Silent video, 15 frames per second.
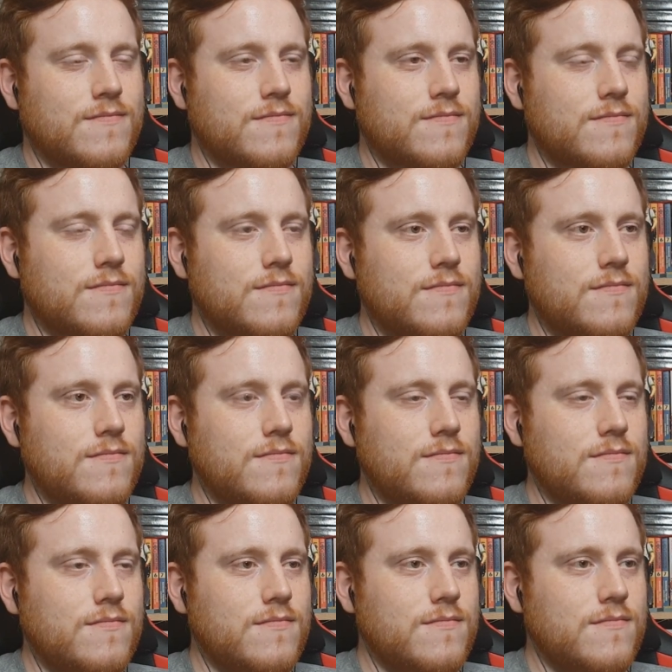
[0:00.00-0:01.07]

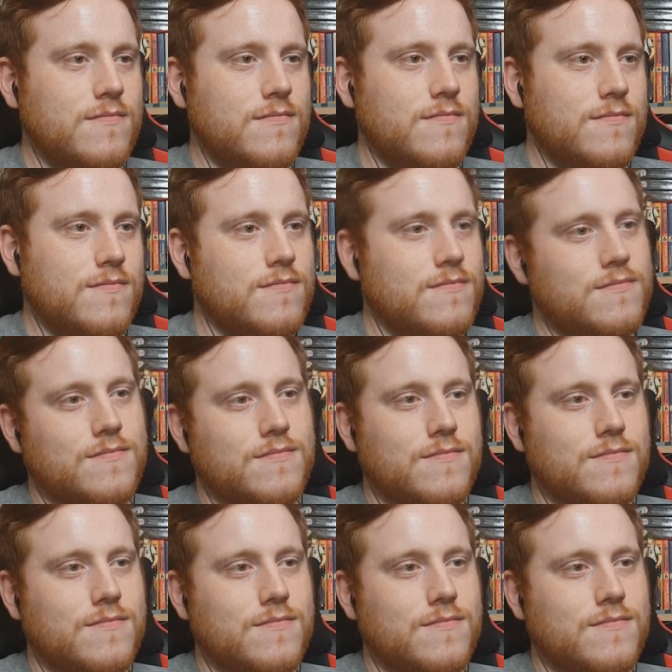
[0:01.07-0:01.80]
Nothing is said.